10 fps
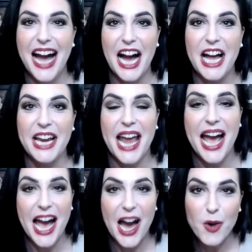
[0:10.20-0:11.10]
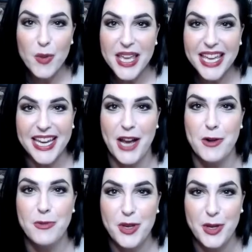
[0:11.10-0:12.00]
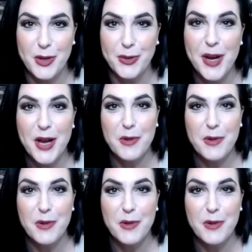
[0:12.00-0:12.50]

on how we can help you